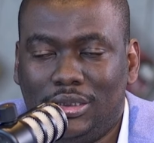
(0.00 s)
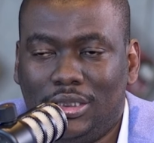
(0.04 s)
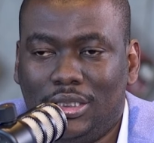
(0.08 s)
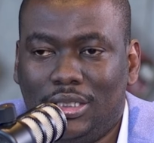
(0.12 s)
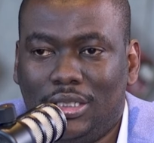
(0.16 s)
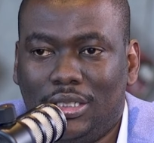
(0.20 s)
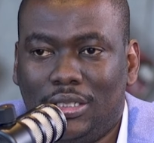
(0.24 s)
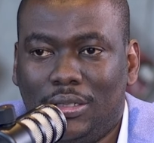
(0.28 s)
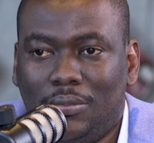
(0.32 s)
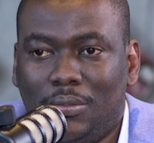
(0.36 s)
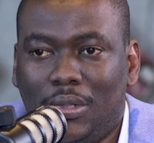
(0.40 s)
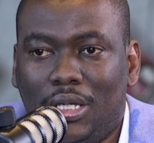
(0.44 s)

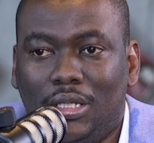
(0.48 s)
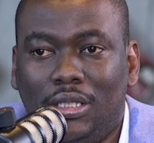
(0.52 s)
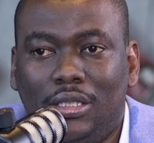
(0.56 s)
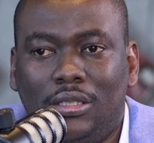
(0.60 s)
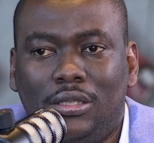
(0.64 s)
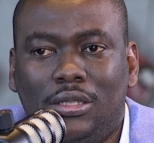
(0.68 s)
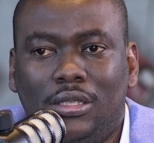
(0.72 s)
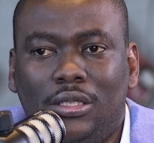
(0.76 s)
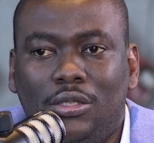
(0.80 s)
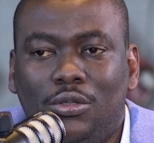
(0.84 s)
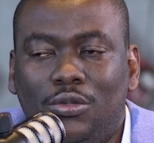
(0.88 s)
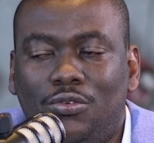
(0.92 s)
And
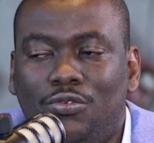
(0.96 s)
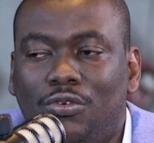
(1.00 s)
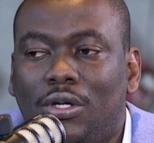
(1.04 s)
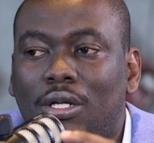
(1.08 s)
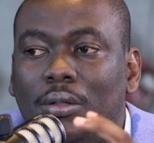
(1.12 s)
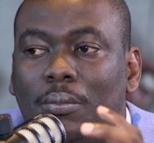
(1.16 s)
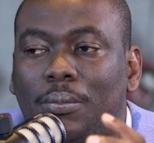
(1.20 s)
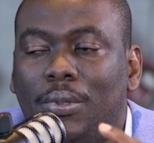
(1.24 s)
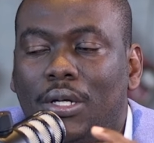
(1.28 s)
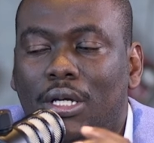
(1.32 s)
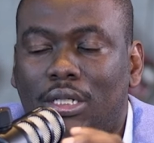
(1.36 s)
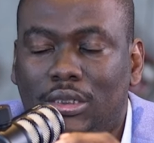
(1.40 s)
I think you've
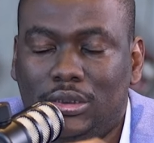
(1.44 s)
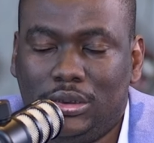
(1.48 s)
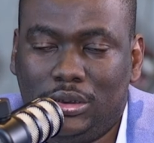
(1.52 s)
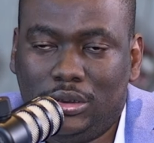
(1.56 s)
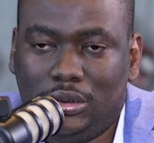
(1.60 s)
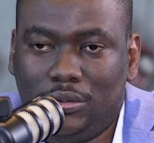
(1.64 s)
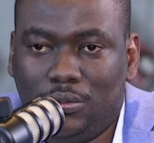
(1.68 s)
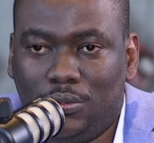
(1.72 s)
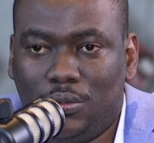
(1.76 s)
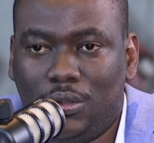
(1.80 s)
unpacked